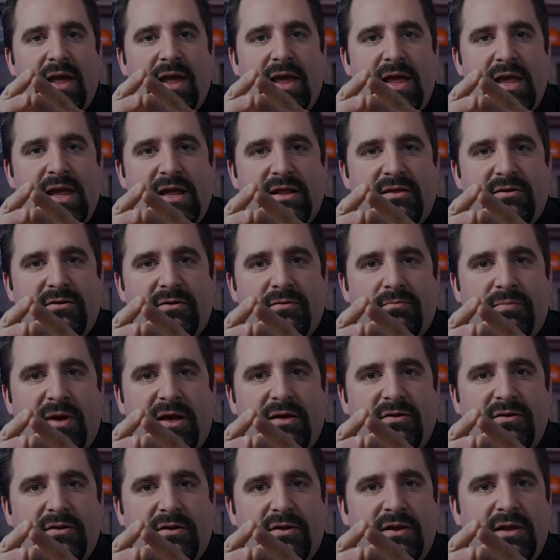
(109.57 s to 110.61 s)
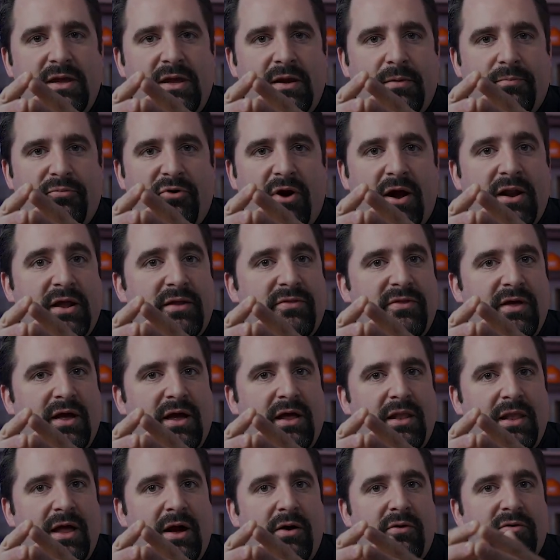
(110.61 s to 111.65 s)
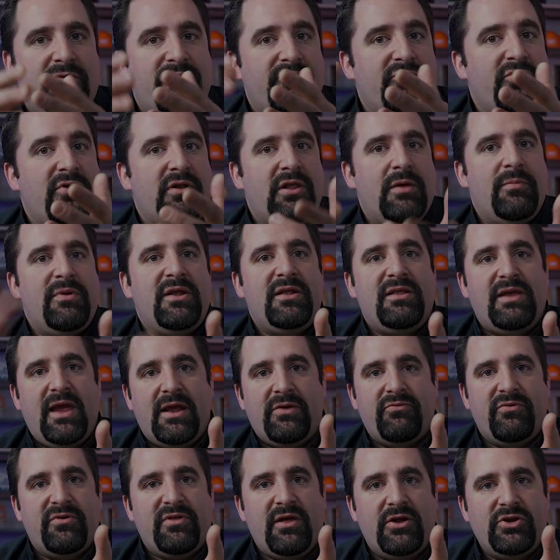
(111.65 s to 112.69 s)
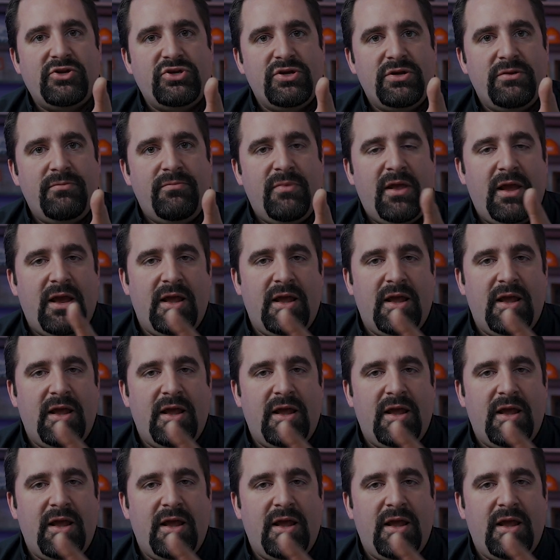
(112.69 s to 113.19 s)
It's basically a product that allows for a limited data retention